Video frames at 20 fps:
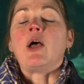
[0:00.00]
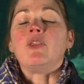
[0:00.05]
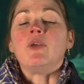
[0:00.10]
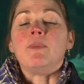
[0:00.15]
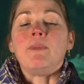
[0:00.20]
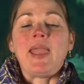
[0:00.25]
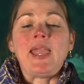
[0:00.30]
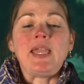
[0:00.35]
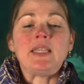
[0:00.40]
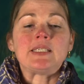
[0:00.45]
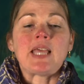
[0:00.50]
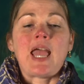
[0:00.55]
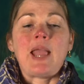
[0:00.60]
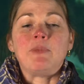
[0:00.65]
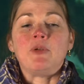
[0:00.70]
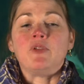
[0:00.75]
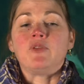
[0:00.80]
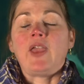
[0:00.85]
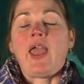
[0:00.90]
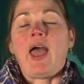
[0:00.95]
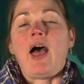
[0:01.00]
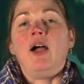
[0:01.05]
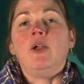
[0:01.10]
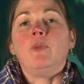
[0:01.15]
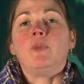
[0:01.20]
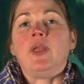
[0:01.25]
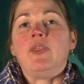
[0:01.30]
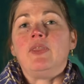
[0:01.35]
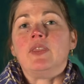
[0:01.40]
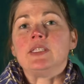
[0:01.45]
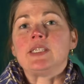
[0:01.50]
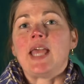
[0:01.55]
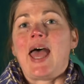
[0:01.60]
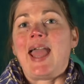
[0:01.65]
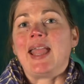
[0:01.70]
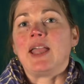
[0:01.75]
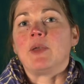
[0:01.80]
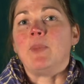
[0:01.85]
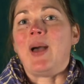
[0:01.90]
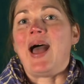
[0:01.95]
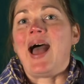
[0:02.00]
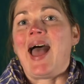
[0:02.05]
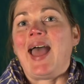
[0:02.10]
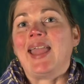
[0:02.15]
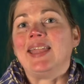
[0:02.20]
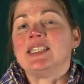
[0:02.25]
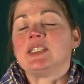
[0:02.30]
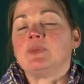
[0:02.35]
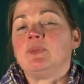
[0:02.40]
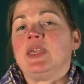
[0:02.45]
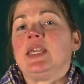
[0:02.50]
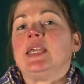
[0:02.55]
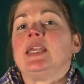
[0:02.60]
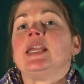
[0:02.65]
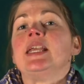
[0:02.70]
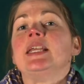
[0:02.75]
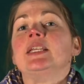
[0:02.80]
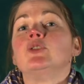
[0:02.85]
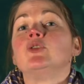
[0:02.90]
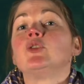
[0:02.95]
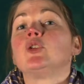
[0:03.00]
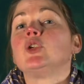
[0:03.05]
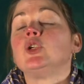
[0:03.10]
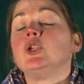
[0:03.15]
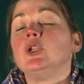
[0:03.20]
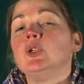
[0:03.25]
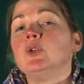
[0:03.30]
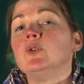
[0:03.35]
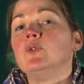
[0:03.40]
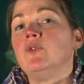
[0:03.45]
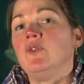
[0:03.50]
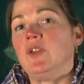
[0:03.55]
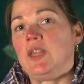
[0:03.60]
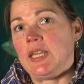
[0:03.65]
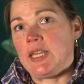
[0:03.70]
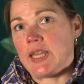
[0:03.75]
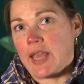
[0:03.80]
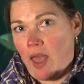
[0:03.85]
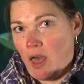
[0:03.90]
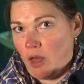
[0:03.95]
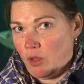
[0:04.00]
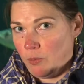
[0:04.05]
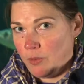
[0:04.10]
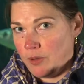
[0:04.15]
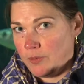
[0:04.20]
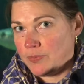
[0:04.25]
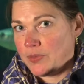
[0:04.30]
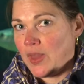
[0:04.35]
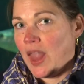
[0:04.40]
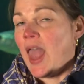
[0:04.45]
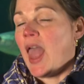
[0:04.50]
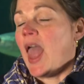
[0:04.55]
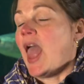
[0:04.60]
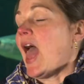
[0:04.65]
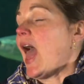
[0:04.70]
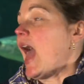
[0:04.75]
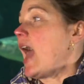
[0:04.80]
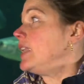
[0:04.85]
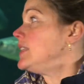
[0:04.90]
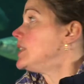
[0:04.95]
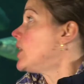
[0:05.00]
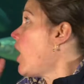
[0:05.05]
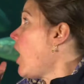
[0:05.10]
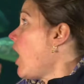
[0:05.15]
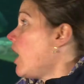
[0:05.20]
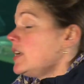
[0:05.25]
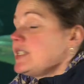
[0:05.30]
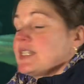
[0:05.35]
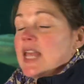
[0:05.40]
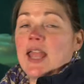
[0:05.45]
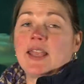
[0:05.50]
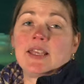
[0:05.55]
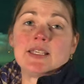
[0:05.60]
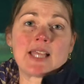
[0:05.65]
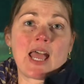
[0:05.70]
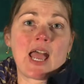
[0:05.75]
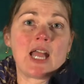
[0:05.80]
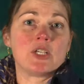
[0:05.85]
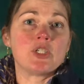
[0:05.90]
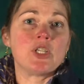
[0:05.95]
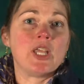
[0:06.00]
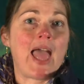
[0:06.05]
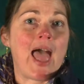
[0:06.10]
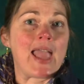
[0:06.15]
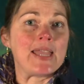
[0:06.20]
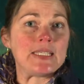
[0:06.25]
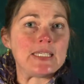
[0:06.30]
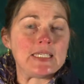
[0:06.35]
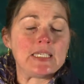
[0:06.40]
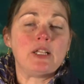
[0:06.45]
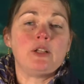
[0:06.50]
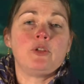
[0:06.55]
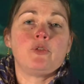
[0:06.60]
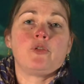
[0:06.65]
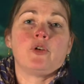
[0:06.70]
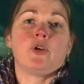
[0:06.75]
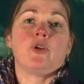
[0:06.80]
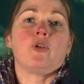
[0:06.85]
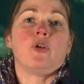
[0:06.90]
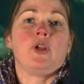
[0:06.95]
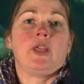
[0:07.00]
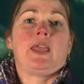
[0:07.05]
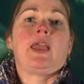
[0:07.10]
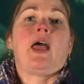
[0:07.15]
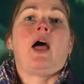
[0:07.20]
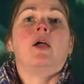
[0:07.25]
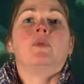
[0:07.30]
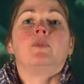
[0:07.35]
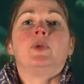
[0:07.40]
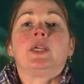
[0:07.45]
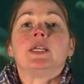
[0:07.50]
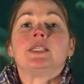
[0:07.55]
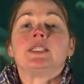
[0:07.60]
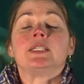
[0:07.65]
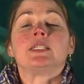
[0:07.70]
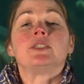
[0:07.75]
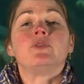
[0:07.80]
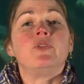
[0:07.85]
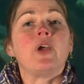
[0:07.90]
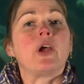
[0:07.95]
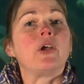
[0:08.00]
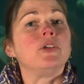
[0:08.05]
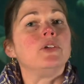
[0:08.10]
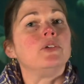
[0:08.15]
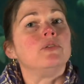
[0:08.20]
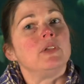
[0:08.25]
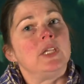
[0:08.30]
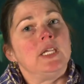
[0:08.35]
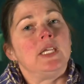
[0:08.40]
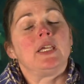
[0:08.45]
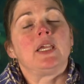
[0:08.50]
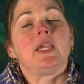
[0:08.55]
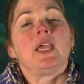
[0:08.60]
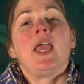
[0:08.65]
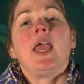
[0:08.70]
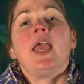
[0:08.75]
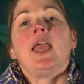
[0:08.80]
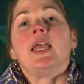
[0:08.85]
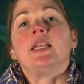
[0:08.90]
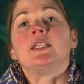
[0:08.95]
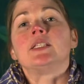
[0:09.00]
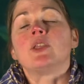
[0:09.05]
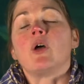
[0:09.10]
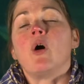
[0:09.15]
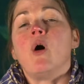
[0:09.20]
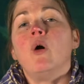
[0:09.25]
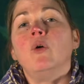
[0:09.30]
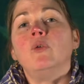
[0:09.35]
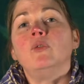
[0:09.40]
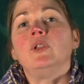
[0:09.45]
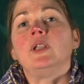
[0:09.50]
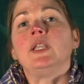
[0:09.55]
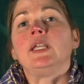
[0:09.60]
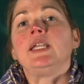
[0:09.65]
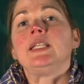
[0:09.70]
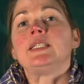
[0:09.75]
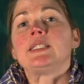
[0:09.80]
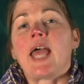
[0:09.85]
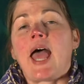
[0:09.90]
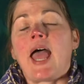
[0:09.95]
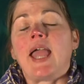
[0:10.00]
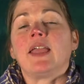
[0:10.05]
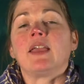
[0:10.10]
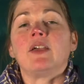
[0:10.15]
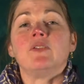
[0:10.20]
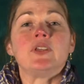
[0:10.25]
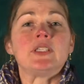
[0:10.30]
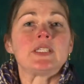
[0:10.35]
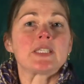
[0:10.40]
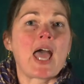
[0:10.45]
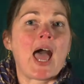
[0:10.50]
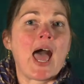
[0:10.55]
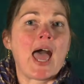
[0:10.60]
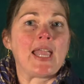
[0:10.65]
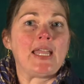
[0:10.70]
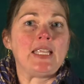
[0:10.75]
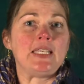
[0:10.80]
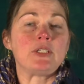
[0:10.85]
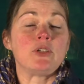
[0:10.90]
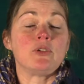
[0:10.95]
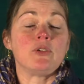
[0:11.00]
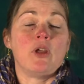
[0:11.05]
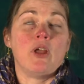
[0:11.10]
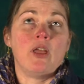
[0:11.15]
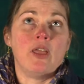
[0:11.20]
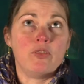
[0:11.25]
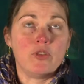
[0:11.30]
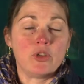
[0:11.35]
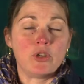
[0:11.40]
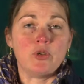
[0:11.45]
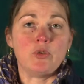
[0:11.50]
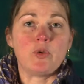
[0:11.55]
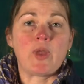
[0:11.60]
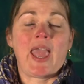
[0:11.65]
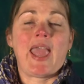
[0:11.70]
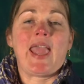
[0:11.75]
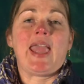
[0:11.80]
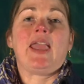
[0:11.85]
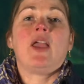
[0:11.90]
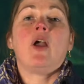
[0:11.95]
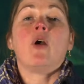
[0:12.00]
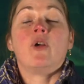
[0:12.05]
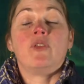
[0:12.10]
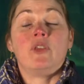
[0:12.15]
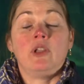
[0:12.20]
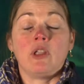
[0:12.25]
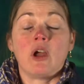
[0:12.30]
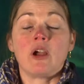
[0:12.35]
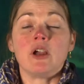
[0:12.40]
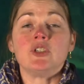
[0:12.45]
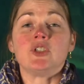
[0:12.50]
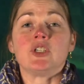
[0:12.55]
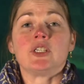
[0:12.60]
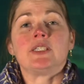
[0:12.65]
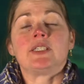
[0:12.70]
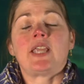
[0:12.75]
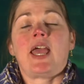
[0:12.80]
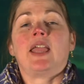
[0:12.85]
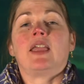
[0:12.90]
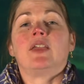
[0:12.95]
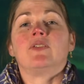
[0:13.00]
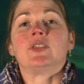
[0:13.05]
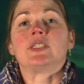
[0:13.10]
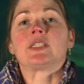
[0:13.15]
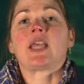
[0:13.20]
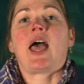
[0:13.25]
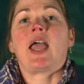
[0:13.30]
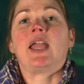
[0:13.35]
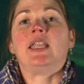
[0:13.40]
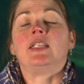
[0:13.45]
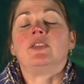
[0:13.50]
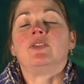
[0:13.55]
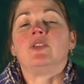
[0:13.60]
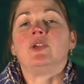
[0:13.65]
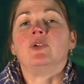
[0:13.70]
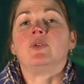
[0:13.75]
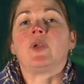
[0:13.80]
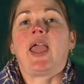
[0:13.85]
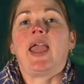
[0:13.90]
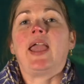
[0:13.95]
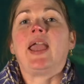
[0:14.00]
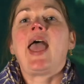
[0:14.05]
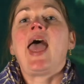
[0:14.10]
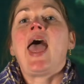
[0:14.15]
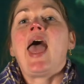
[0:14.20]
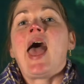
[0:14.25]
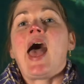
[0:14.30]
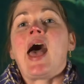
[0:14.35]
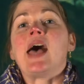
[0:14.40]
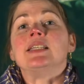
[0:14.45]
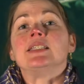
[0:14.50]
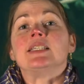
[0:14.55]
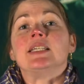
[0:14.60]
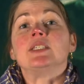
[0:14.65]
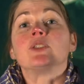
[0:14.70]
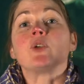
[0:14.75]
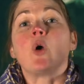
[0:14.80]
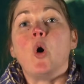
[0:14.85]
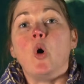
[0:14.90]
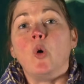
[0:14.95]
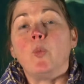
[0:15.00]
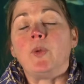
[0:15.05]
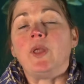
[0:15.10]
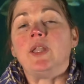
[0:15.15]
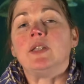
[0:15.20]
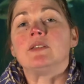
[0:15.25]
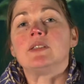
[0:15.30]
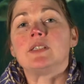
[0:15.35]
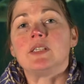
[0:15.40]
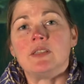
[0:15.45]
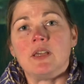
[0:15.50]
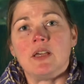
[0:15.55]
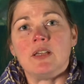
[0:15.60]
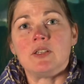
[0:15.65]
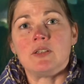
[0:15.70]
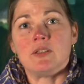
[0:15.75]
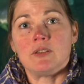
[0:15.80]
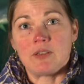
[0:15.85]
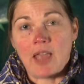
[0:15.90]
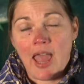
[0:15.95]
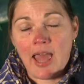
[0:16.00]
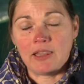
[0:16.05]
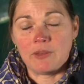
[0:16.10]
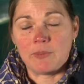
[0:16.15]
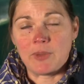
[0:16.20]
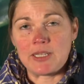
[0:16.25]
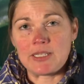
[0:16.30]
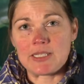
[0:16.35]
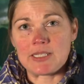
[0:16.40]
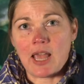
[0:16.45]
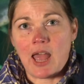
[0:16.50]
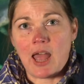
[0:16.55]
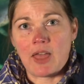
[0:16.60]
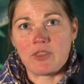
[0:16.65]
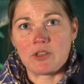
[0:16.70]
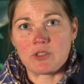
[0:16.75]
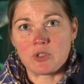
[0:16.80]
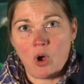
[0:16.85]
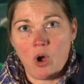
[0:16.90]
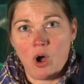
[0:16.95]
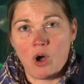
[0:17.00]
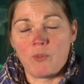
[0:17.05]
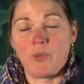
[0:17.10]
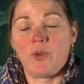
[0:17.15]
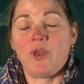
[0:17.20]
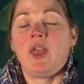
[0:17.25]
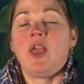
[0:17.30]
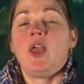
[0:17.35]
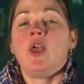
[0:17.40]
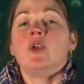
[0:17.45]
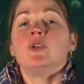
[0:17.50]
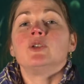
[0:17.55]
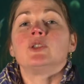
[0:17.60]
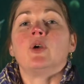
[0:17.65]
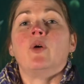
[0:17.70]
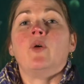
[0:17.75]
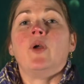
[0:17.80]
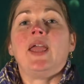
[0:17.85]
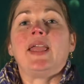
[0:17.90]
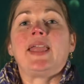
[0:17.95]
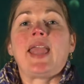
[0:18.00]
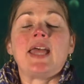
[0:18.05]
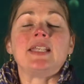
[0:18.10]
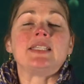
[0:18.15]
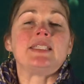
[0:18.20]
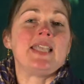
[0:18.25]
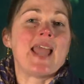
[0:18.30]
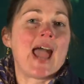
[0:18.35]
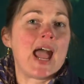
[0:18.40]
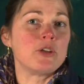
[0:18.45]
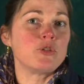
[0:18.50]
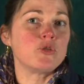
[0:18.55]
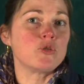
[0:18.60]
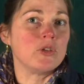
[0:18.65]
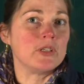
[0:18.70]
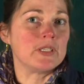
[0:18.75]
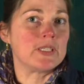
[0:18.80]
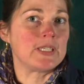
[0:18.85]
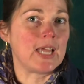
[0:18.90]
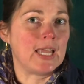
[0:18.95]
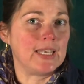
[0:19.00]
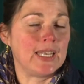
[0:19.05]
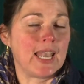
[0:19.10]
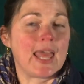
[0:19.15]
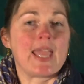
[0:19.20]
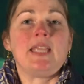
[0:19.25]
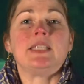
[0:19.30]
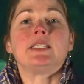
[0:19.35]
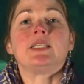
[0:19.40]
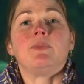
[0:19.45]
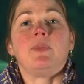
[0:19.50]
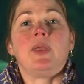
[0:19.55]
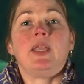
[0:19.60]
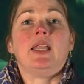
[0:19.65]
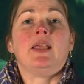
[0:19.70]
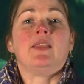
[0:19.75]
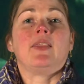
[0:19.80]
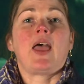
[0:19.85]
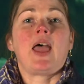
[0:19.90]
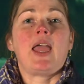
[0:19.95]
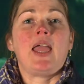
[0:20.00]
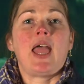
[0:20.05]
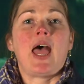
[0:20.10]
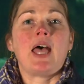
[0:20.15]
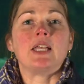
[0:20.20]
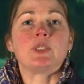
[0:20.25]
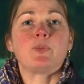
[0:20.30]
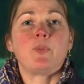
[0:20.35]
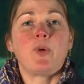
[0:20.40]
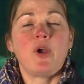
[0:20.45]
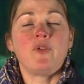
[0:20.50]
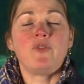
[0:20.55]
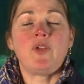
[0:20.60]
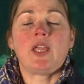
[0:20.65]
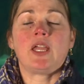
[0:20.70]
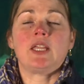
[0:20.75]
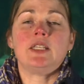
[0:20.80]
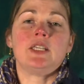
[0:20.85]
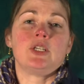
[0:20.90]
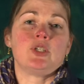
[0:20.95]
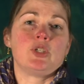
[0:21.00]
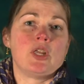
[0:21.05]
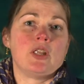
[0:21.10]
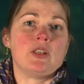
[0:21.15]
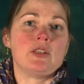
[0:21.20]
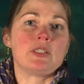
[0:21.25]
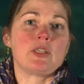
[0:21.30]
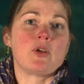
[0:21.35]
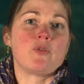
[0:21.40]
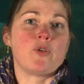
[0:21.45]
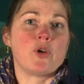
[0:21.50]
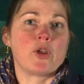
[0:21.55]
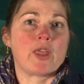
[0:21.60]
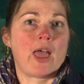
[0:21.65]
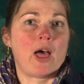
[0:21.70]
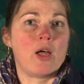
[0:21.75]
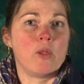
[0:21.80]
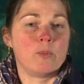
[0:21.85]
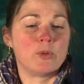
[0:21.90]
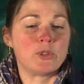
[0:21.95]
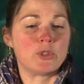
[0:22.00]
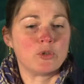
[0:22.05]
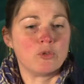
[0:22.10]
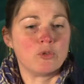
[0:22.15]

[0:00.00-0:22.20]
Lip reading: the main type of kelp in the tank behind me is cuvee kelp. And our tank is actually ideal for growing kelp because it's very unique. It's the only tank of its kind in the UK, or the largest tank of its kind in the UK, as it's open to the elements at the top. So it gets natural sunlight, meaning that it has perfect conditions for kelp to